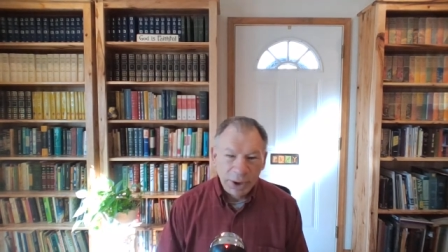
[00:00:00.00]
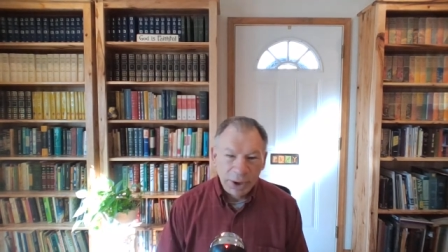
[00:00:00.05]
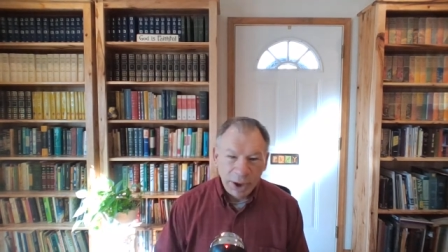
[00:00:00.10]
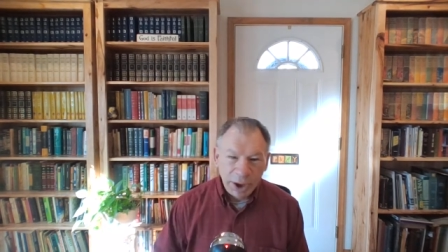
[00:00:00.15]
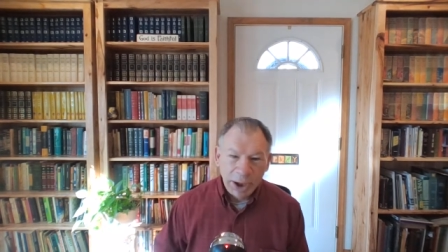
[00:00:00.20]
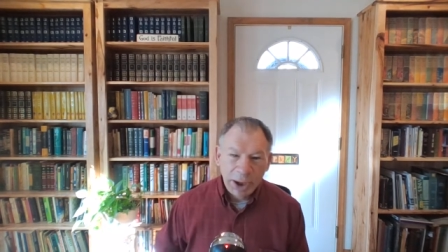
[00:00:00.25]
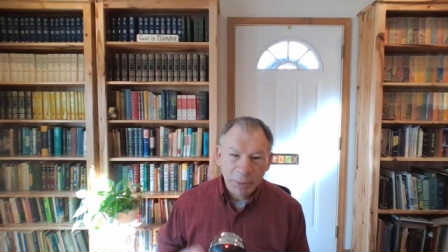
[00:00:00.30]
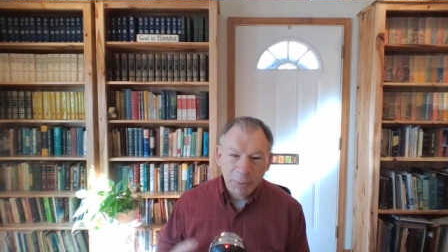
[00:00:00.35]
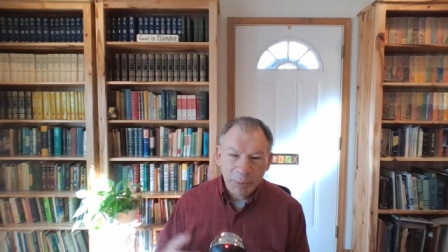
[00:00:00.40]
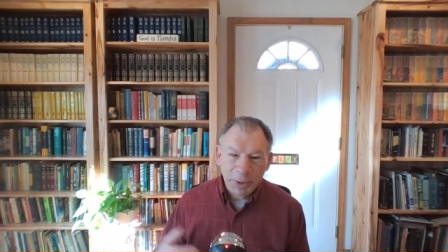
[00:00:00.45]

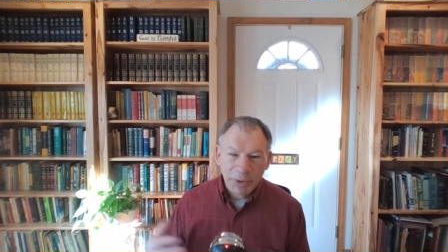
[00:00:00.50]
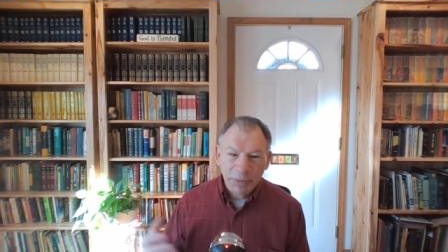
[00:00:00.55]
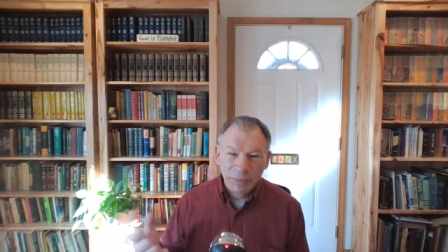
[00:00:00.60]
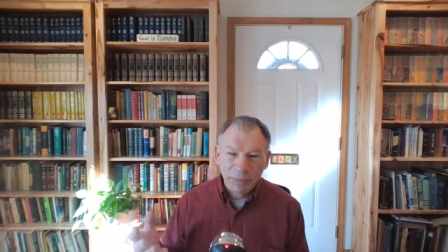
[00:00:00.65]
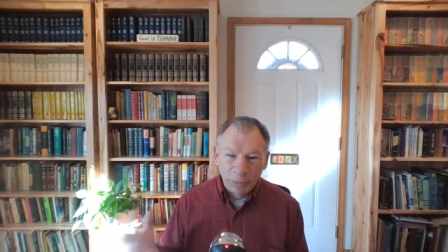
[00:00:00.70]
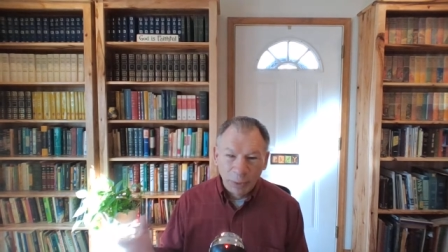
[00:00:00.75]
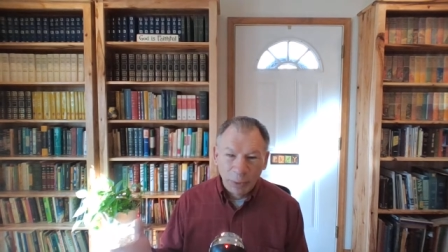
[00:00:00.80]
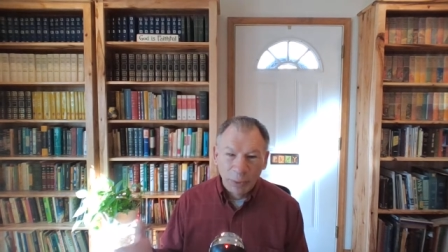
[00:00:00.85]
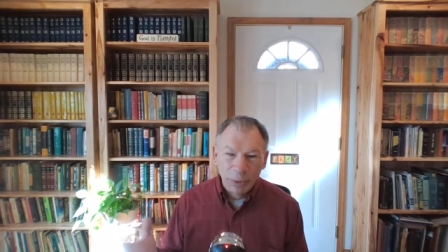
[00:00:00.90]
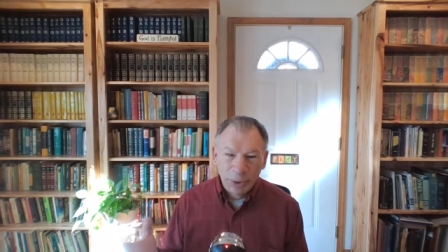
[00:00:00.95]
I am a
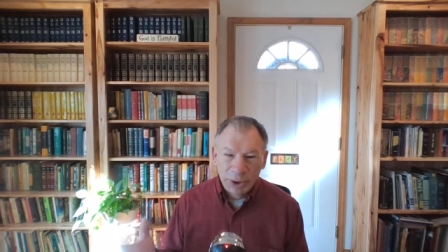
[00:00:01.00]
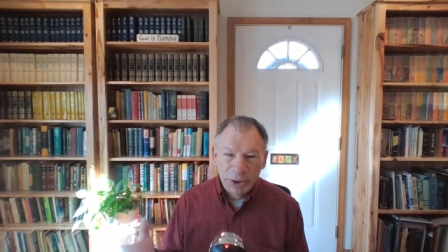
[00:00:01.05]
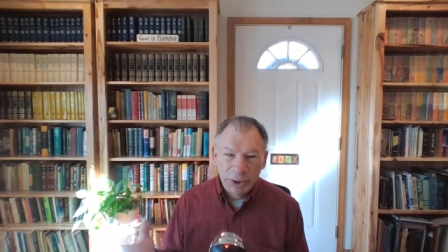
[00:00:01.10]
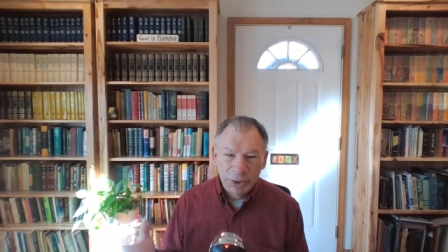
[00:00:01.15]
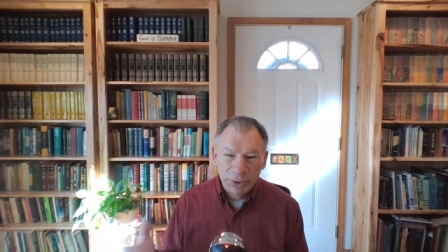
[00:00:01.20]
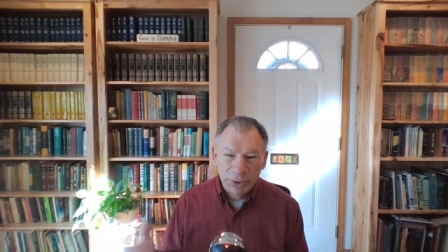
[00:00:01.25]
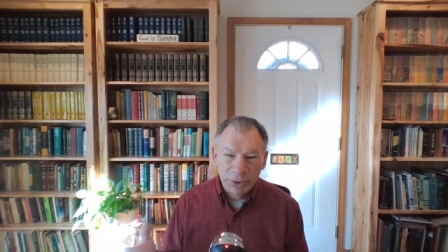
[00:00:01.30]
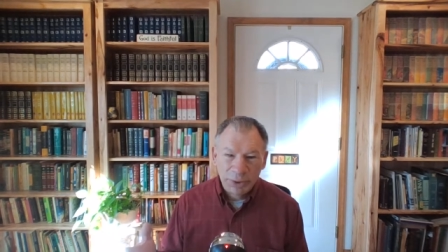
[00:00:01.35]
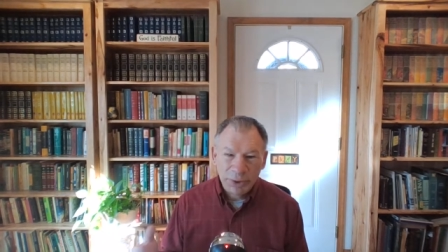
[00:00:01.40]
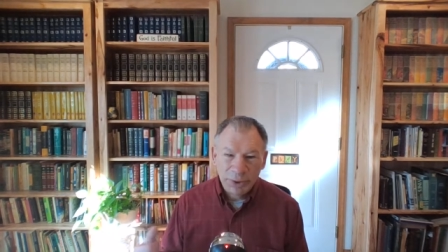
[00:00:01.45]

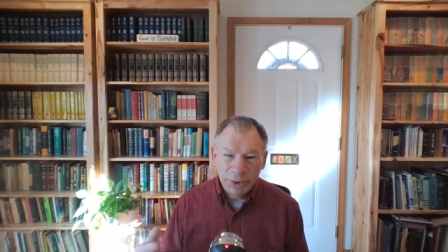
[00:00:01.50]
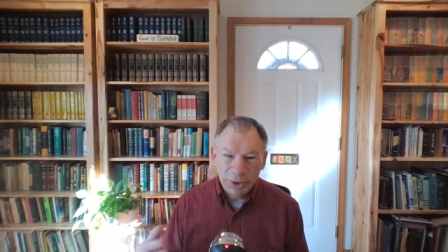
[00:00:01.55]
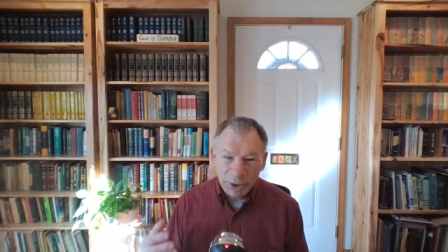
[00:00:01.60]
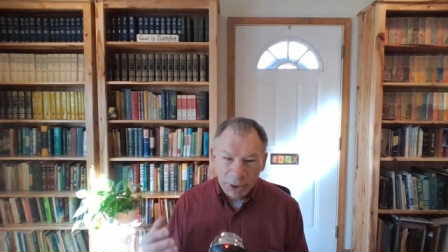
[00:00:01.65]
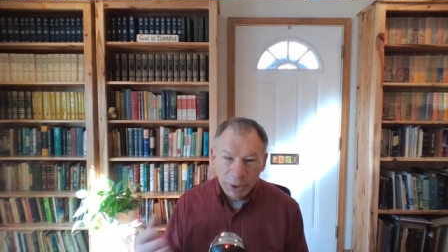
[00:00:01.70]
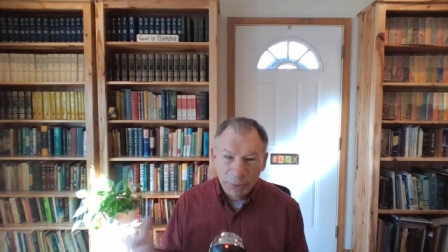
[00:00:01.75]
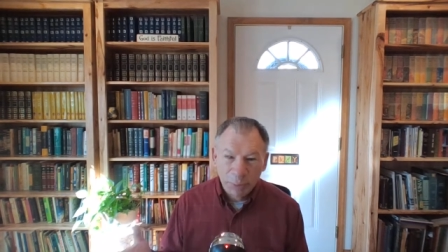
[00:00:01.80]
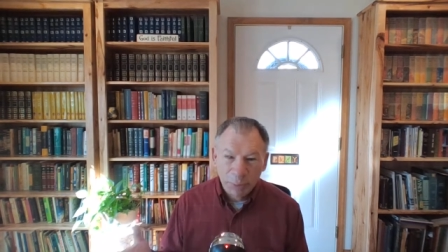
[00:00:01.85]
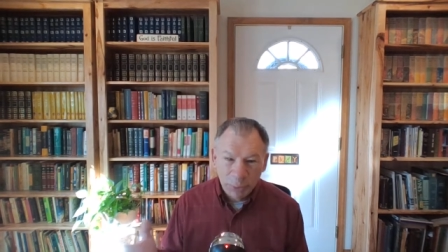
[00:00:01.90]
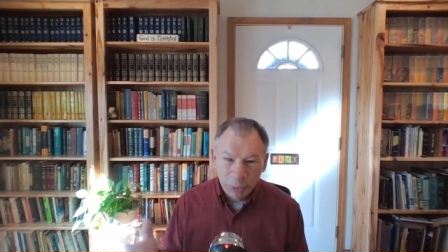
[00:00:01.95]
fallen,
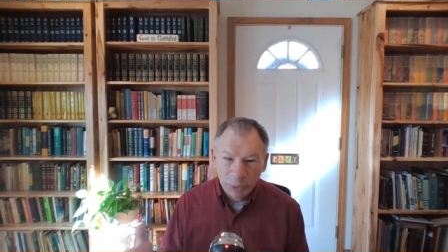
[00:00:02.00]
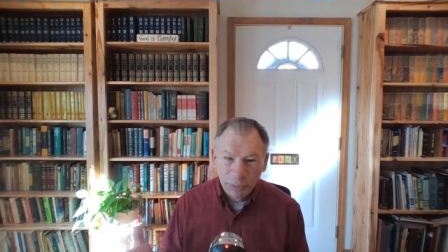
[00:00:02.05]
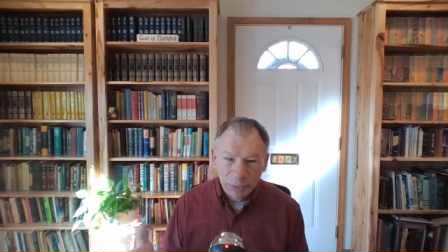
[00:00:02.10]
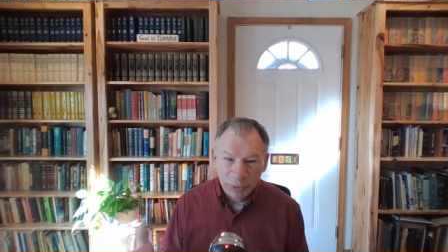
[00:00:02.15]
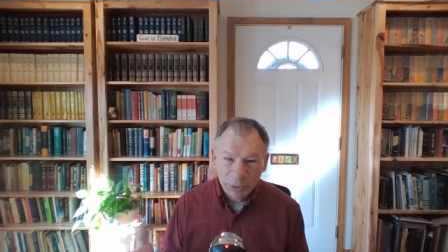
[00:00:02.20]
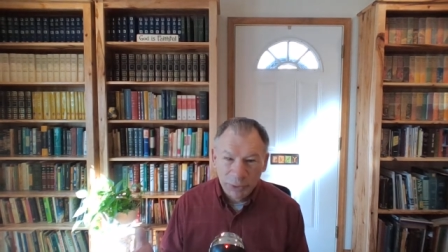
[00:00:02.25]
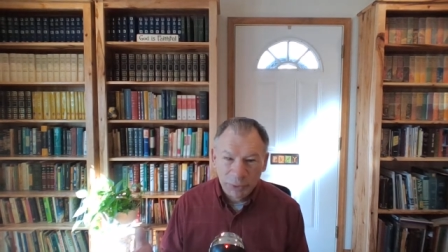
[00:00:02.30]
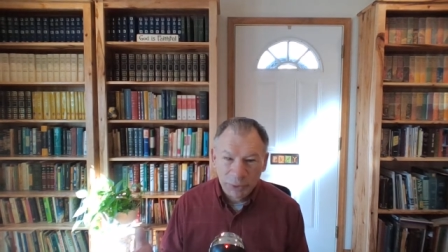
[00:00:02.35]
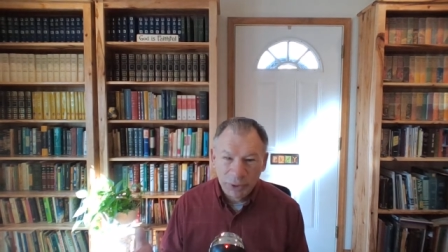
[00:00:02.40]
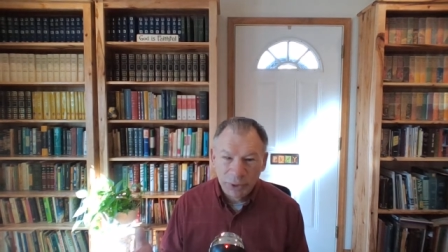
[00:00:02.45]

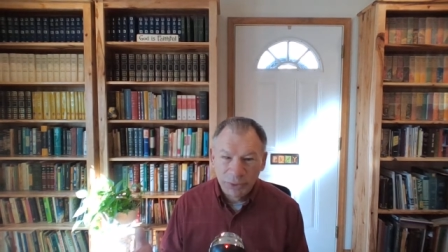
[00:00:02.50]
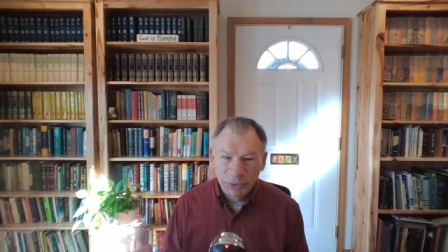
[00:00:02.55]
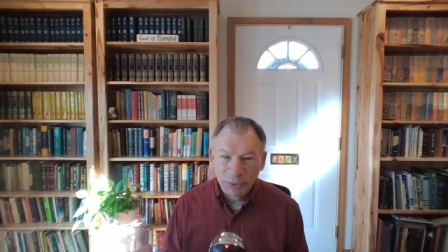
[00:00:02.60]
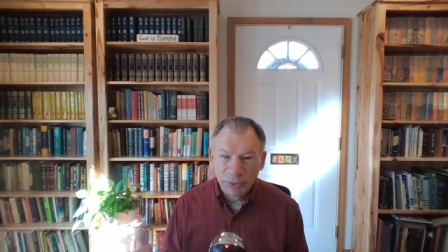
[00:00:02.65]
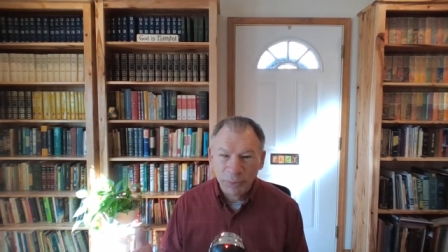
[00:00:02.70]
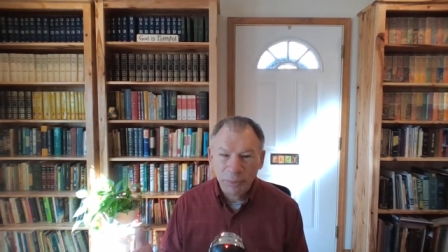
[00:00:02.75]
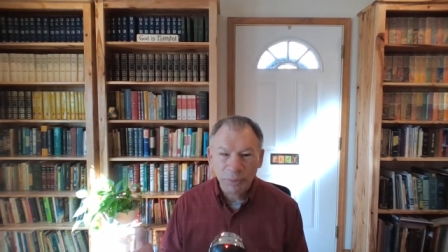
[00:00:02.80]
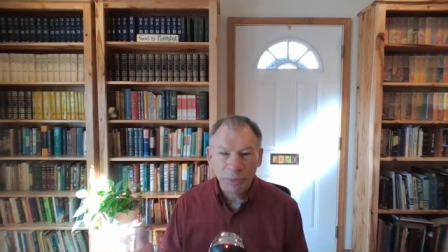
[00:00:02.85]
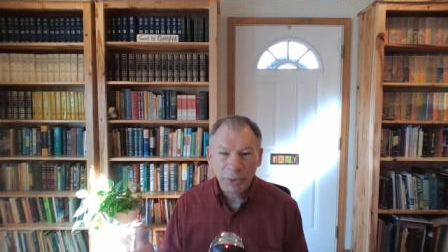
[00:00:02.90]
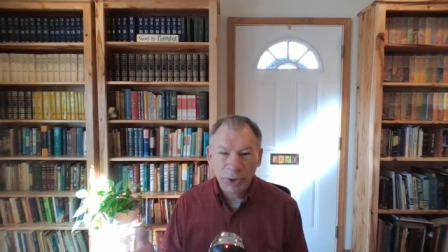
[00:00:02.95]
imperfect
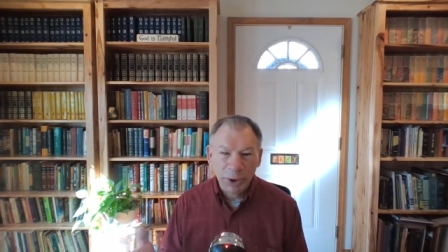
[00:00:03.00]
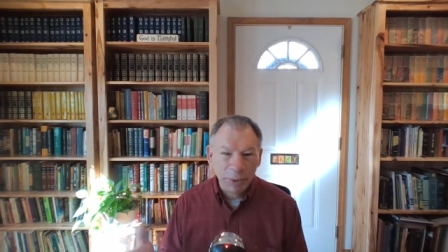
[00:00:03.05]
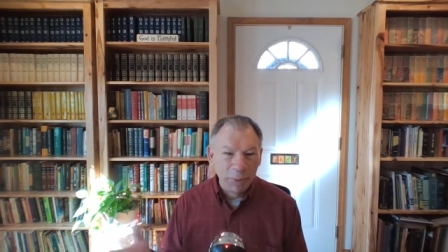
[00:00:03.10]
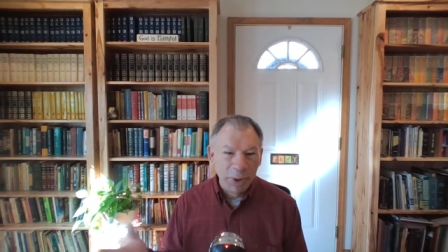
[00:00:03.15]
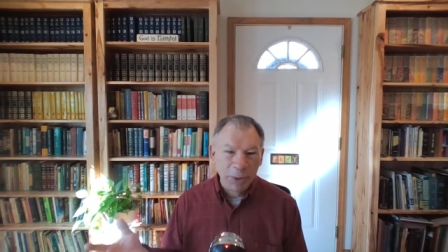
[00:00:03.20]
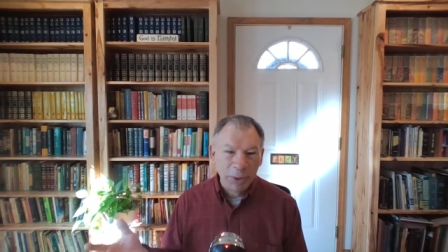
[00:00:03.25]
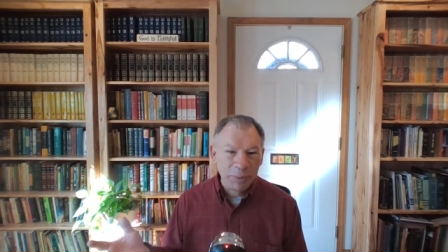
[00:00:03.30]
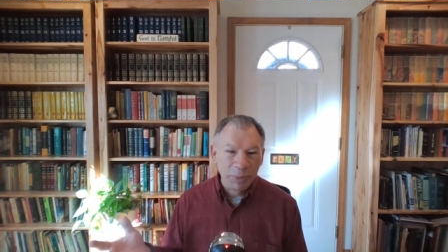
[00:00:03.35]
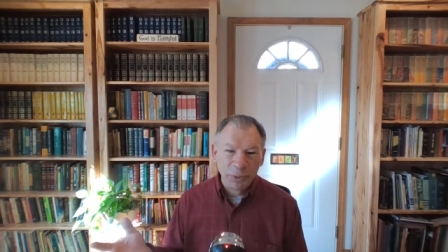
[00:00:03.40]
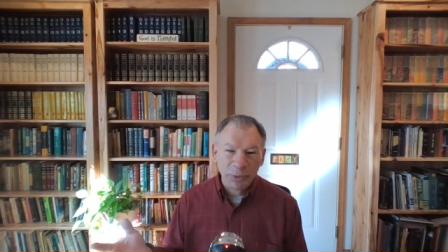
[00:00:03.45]
creature. Am
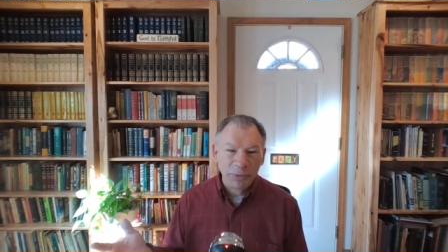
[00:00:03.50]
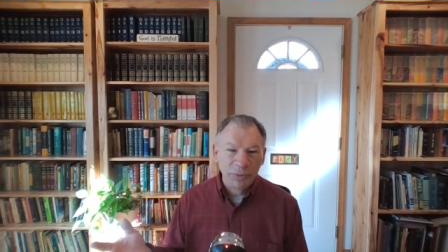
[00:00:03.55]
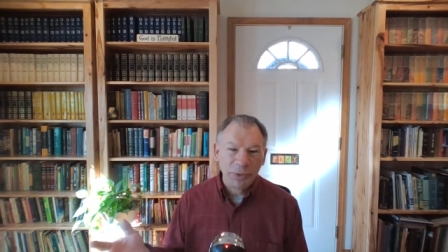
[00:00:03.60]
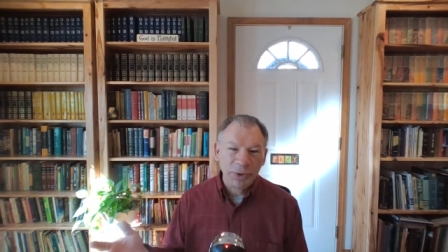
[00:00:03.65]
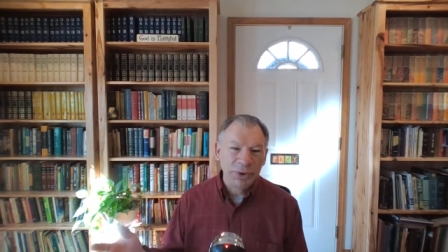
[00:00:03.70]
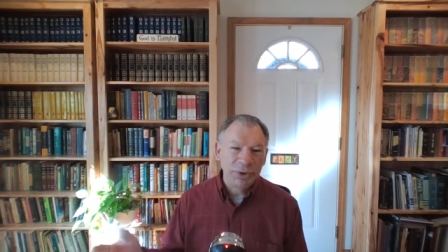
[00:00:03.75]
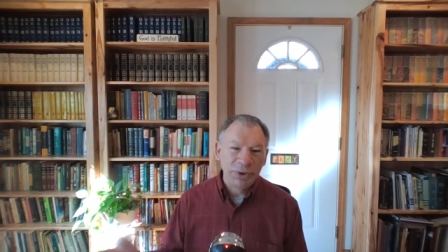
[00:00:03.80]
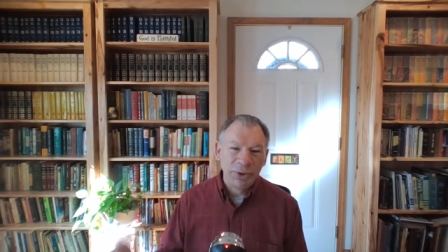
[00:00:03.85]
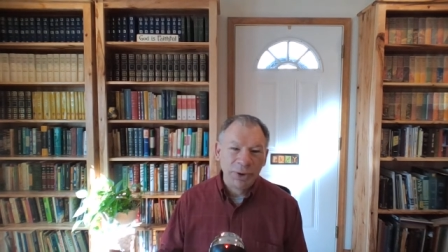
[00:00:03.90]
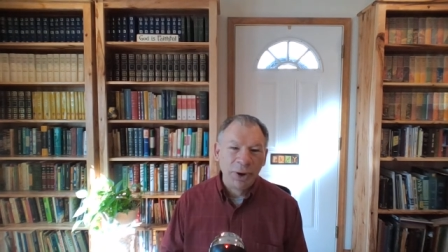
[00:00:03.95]
I
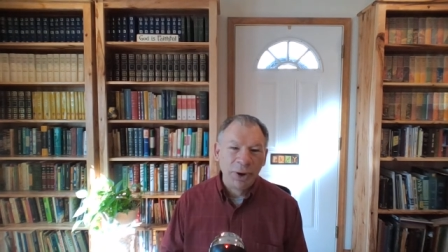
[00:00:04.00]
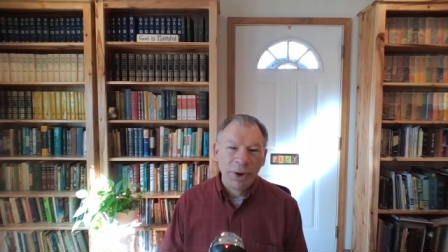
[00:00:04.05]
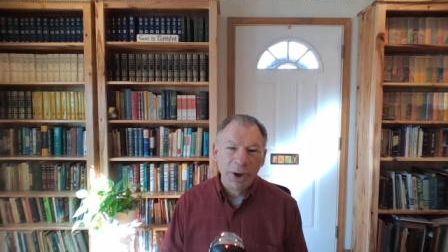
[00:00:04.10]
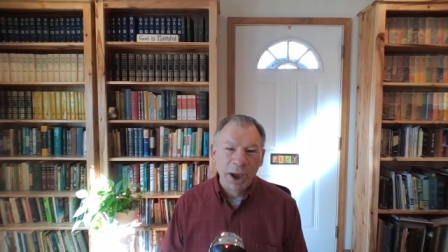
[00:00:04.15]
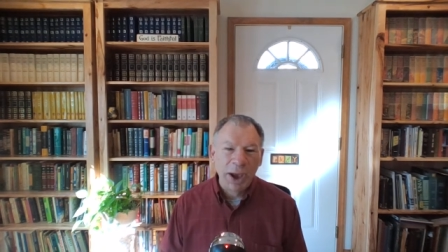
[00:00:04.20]
perfect? No.